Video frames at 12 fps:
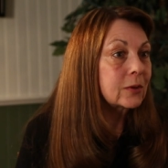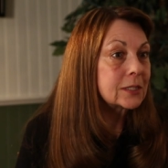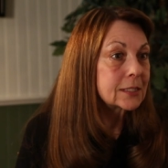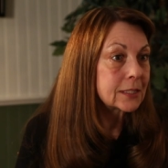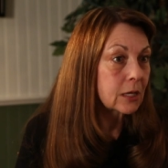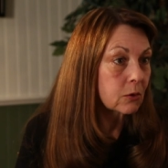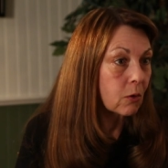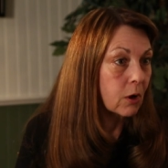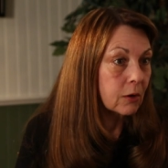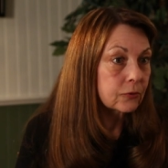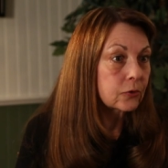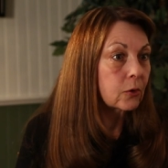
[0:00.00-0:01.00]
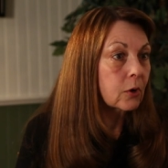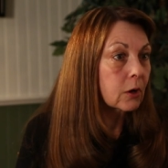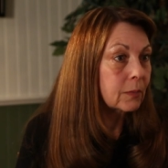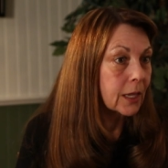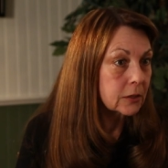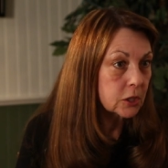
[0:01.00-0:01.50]
that would set off
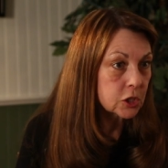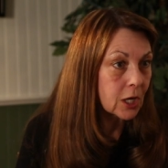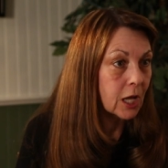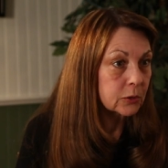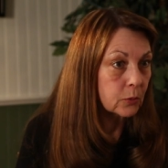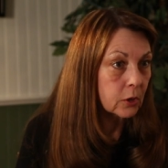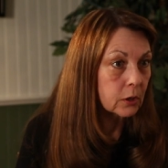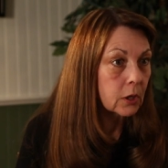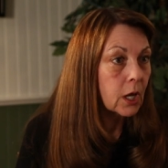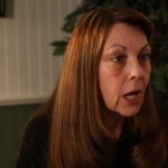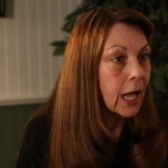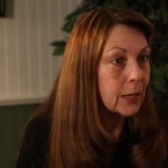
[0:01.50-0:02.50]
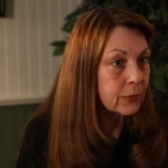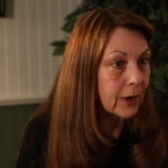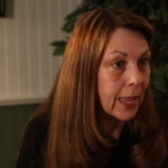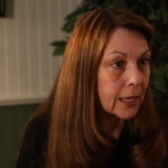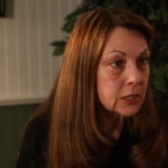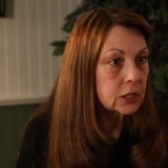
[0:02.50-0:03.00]
or make the child more
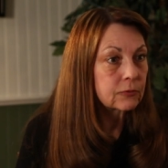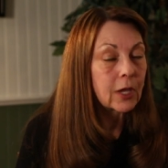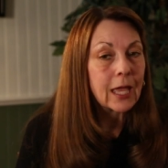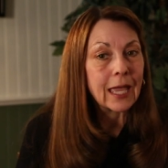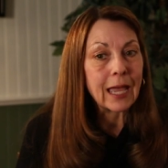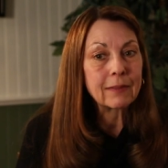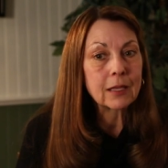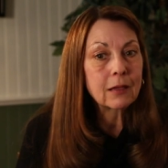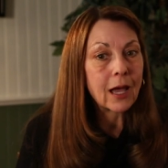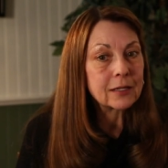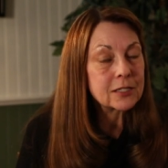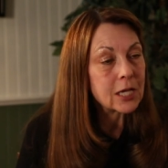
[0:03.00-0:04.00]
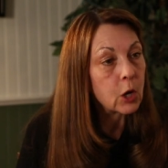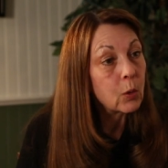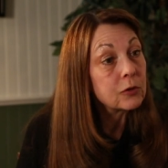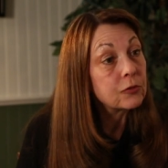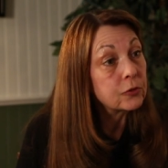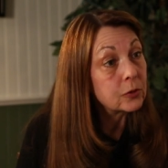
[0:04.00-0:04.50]
hyperactive, and then kind of tell what